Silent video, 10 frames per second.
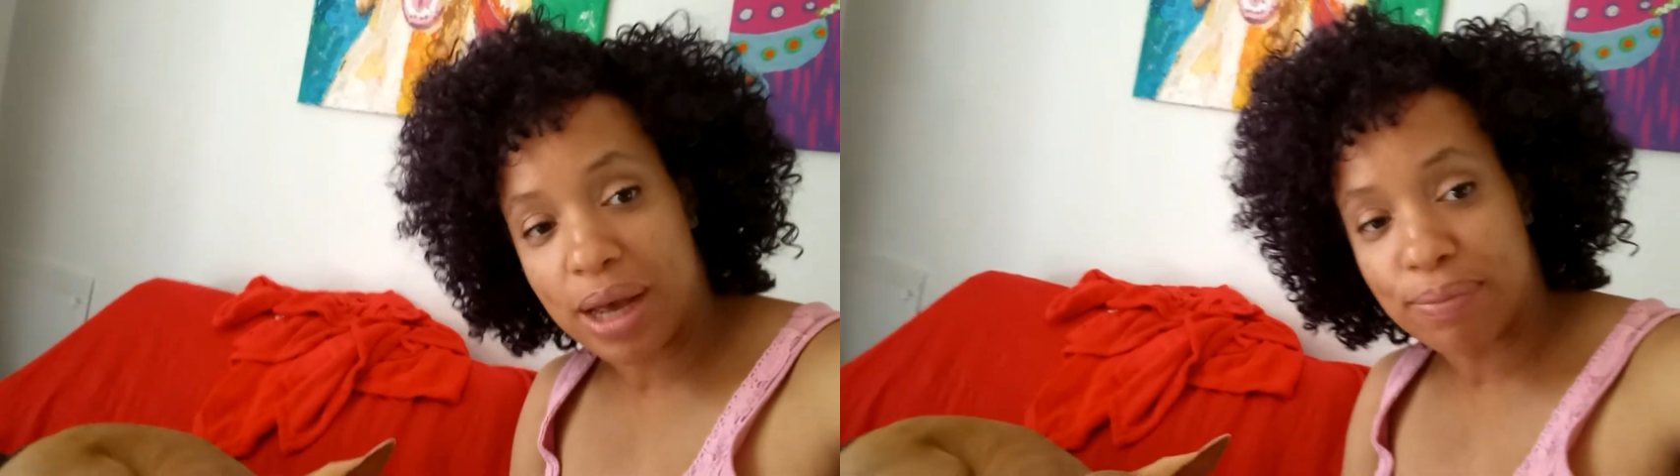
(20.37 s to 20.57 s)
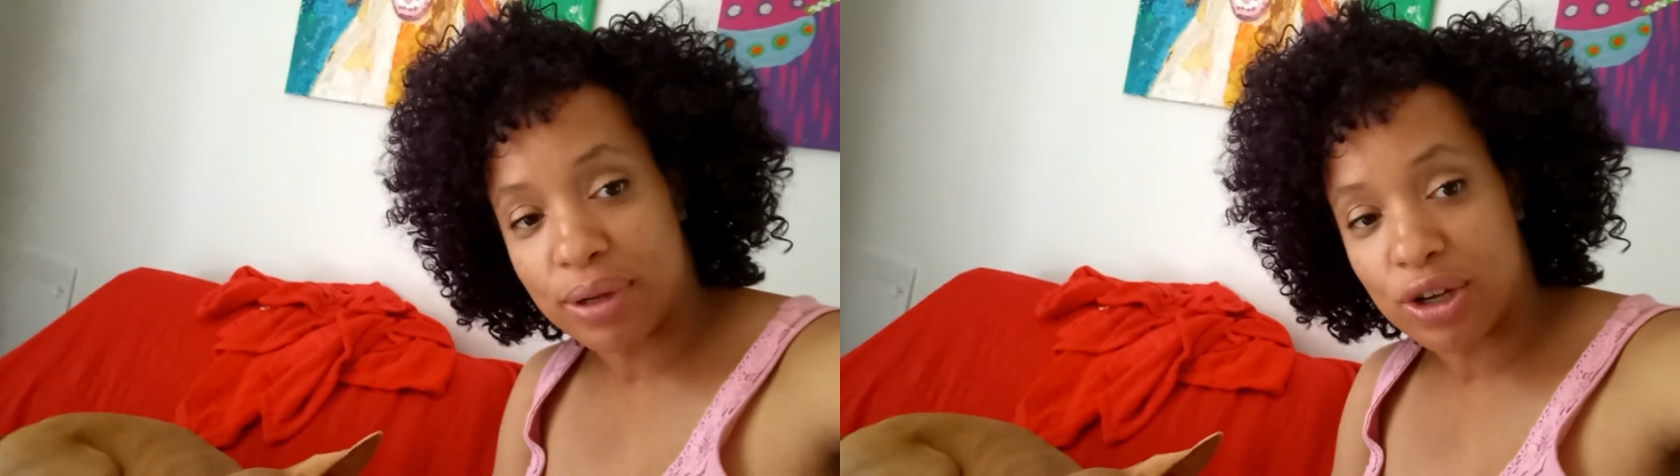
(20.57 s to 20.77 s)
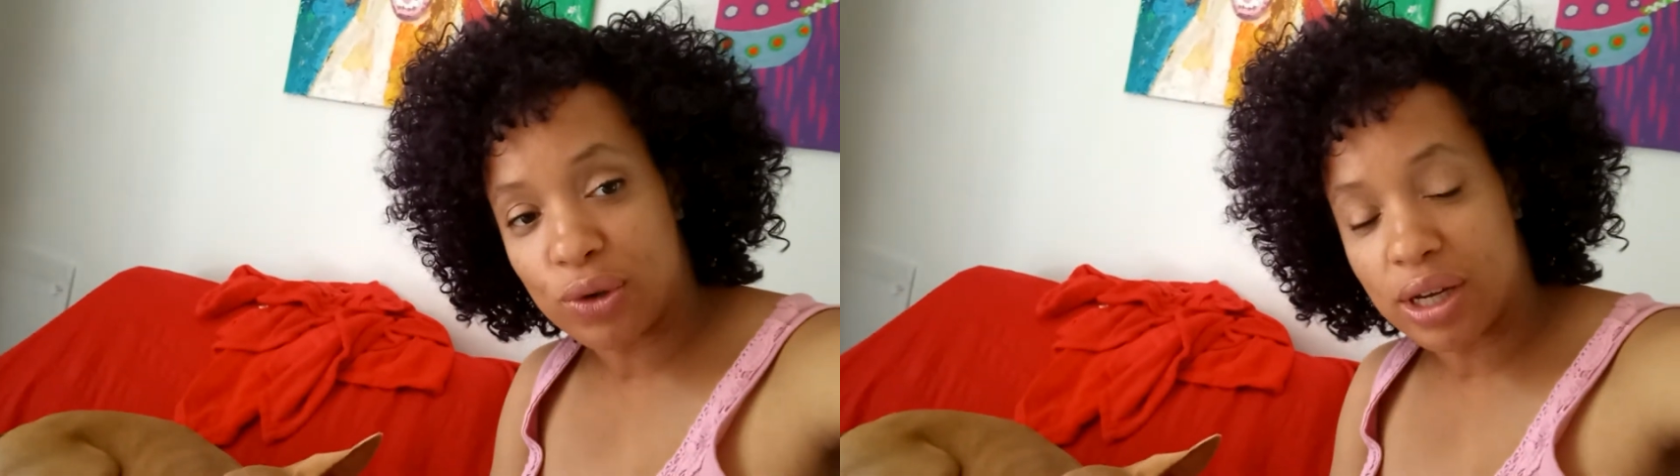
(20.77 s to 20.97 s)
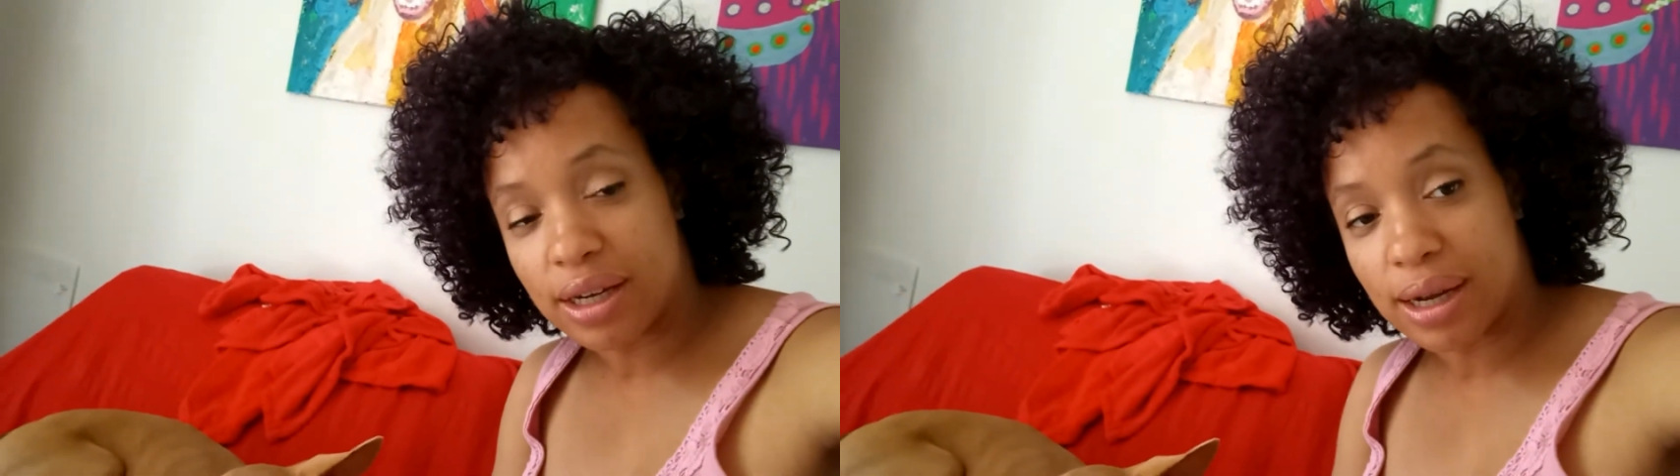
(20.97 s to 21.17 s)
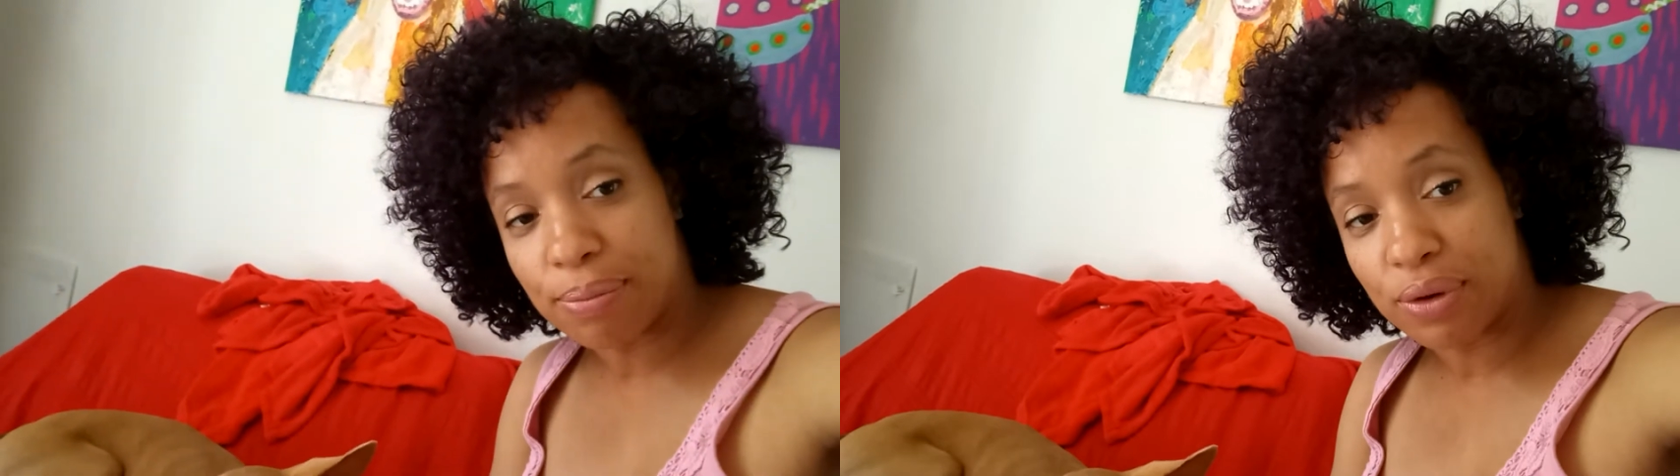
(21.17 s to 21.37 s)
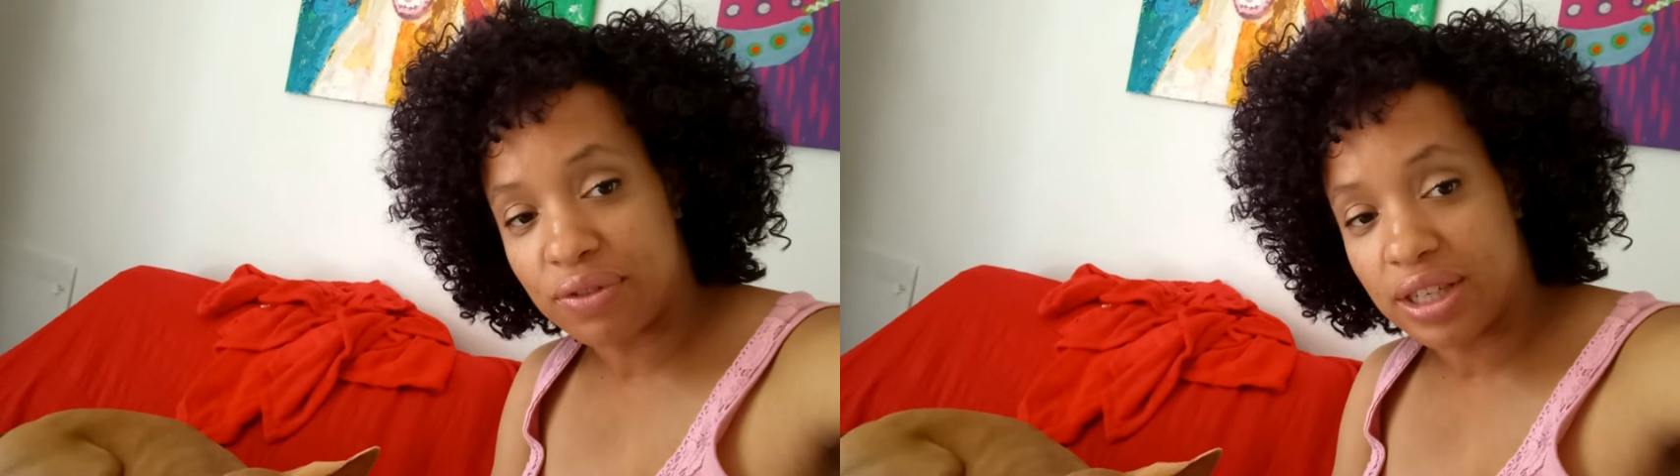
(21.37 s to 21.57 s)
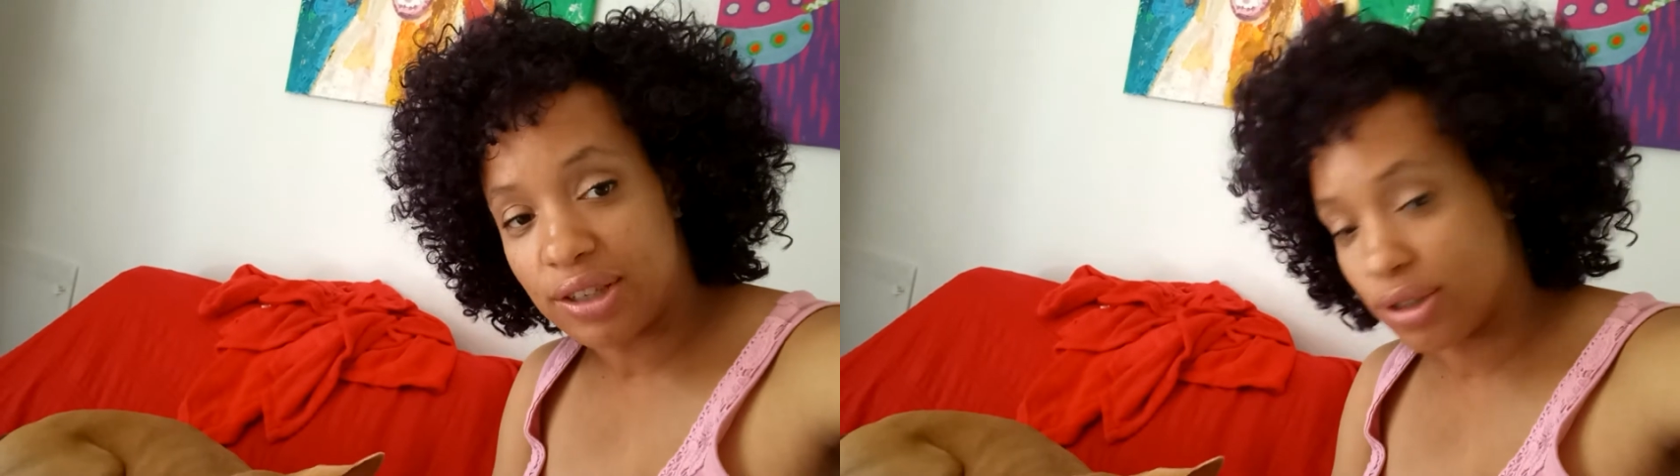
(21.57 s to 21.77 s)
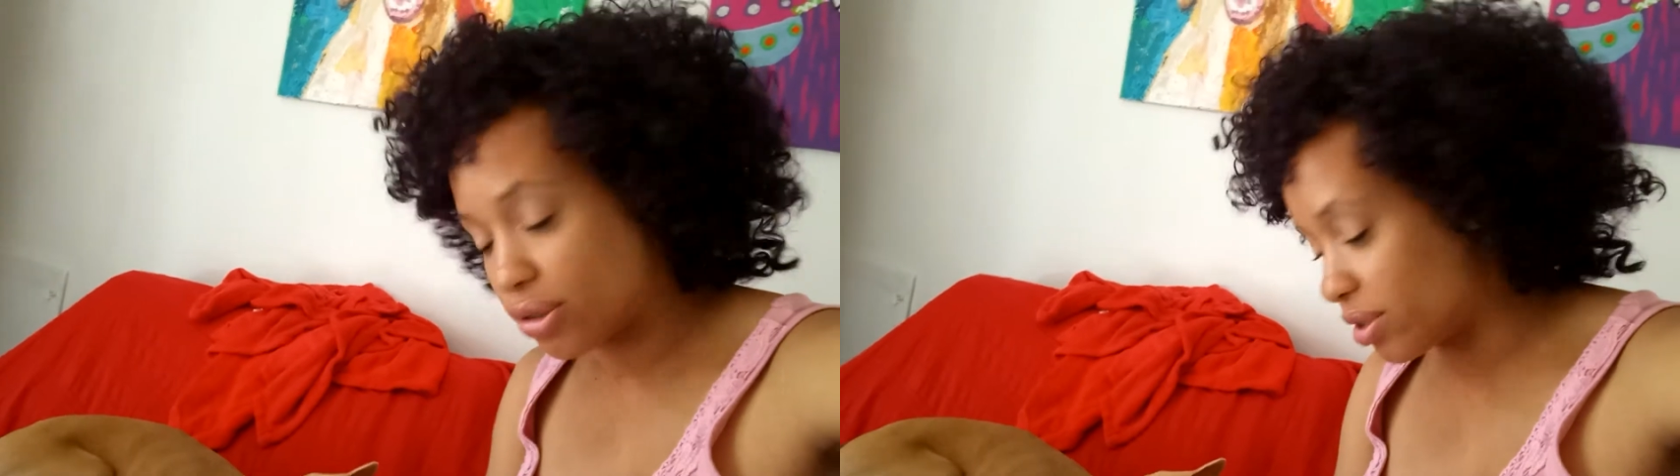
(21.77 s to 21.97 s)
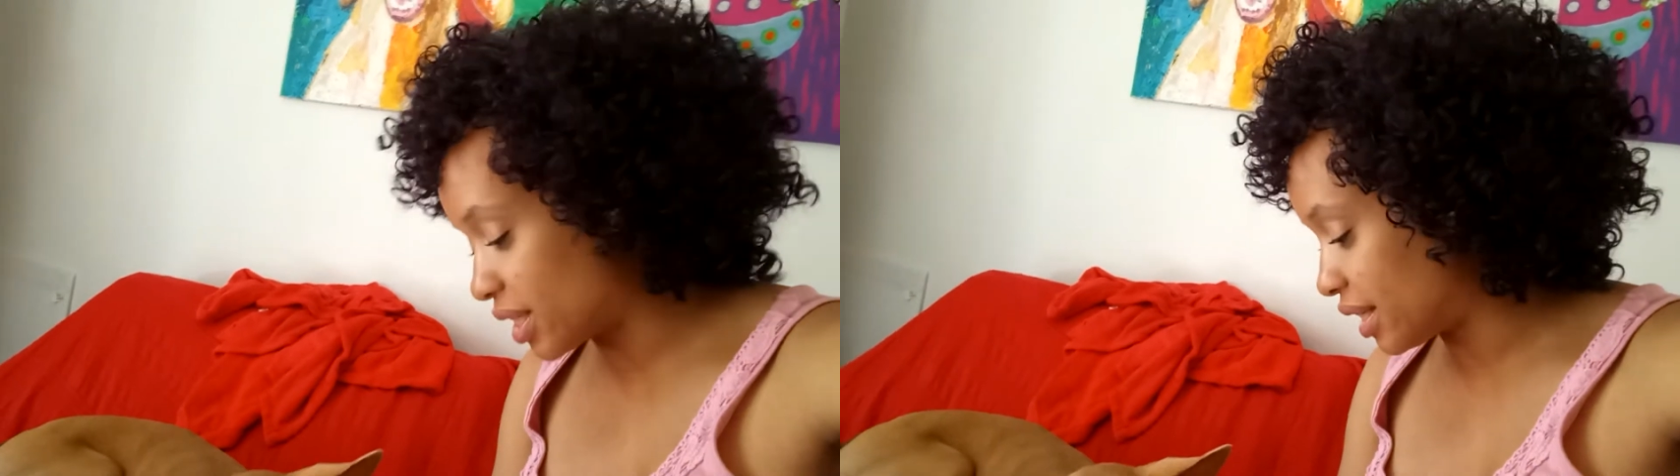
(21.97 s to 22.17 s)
upload a couple of videos